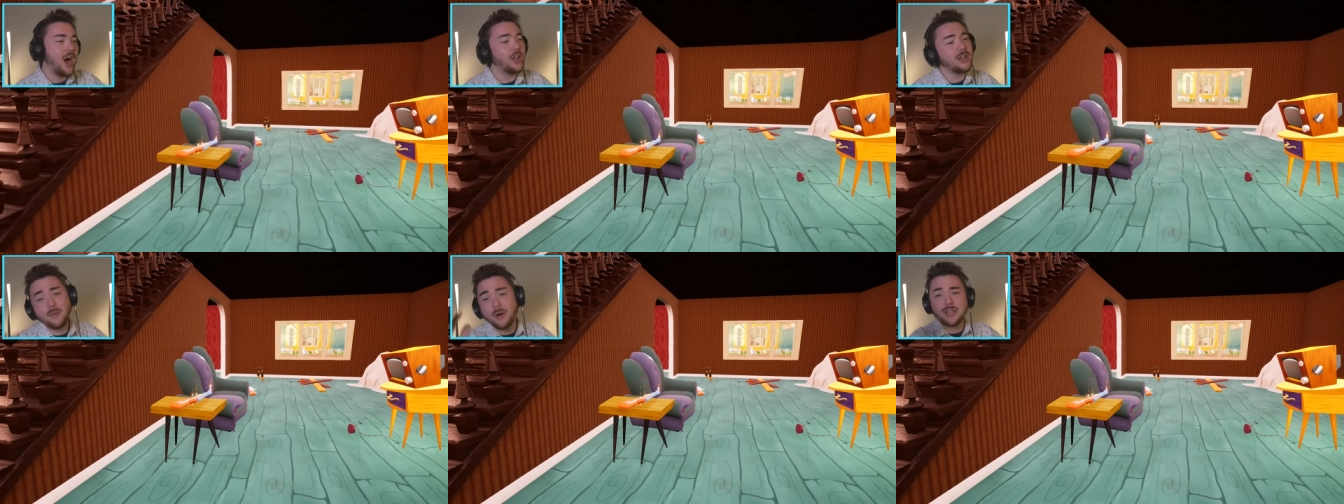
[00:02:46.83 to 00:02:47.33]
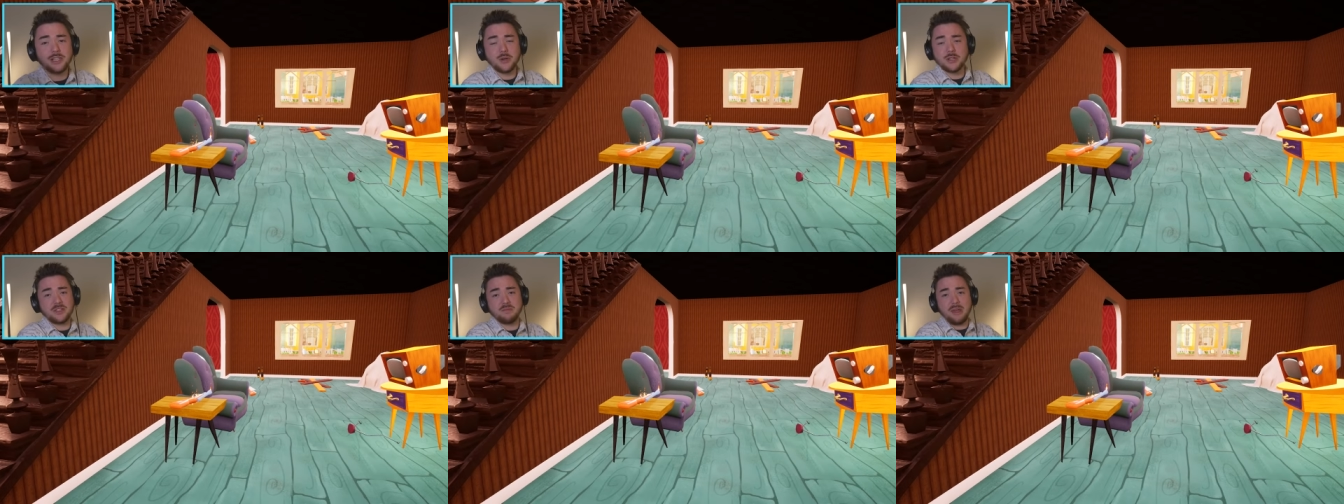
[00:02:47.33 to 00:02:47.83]
All I want to do
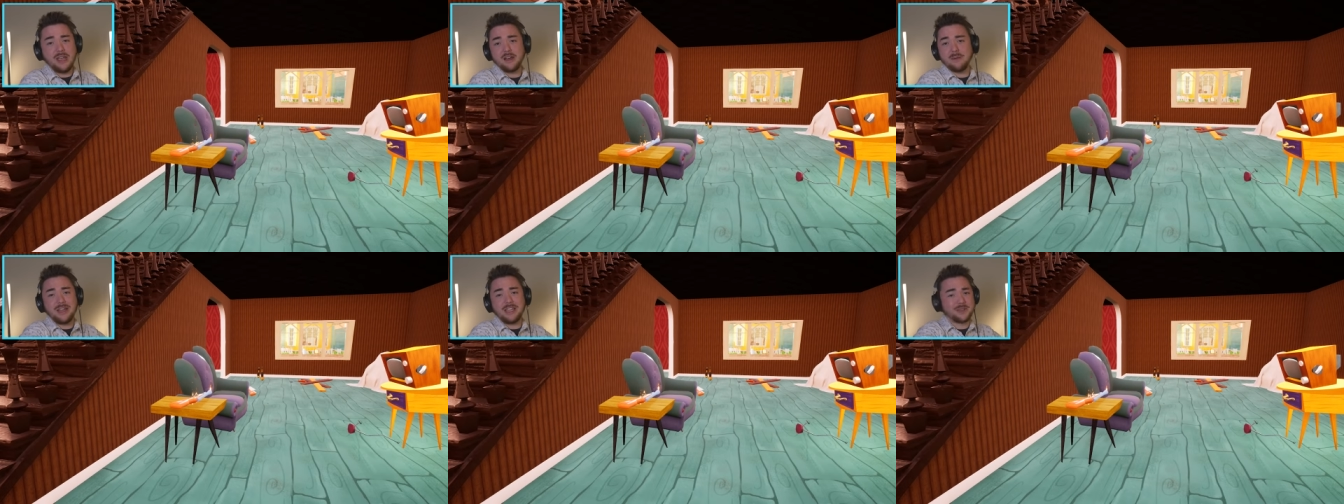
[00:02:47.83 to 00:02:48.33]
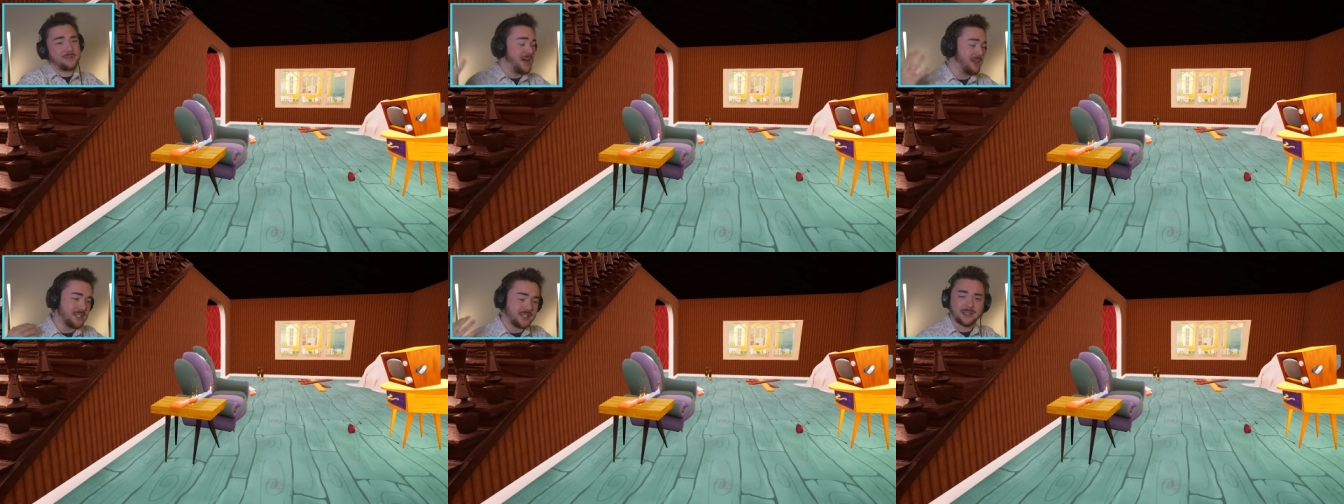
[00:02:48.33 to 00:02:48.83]
is just be here to make you
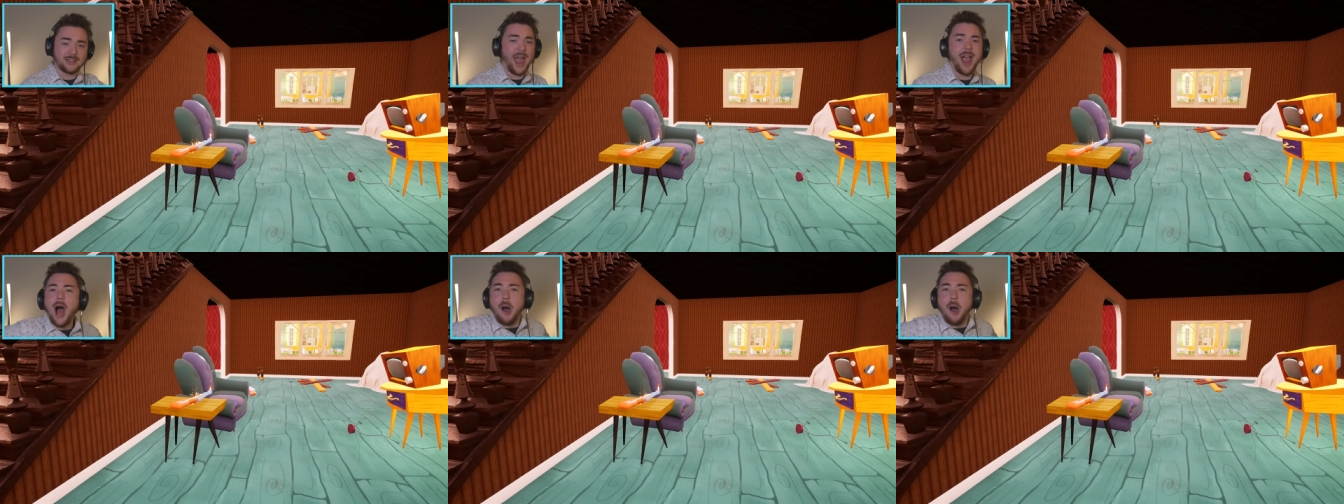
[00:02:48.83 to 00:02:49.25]
smile every single day.